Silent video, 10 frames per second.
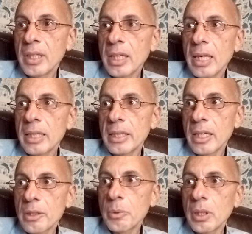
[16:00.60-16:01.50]
and
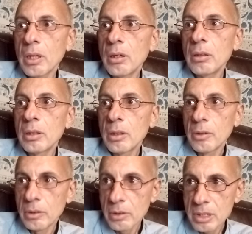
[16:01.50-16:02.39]
another one called
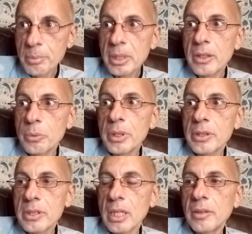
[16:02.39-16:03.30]
Simply the Real
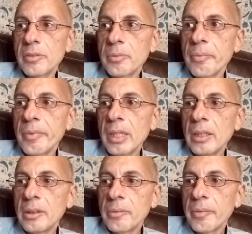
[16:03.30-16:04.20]
Self.
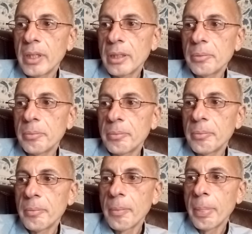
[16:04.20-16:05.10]
Um,
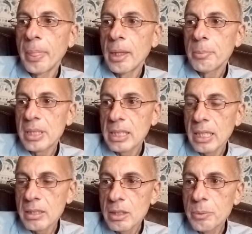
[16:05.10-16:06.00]
but to
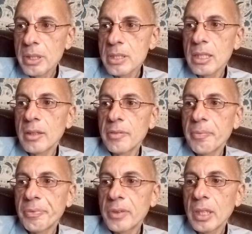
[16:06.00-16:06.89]
get to the real self,
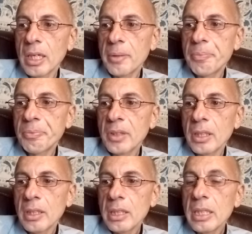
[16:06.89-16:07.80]
um,
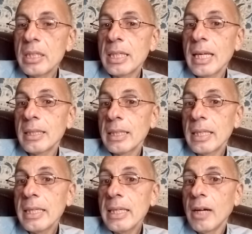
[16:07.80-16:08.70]
you need to get the
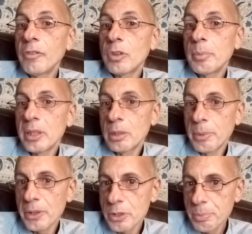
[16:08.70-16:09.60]
key out from under
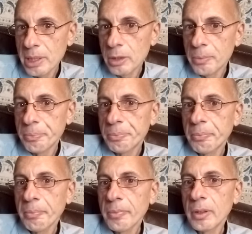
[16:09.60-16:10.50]
mother's pillow.
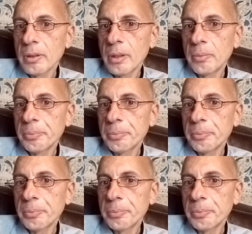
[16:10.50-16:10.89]
Right?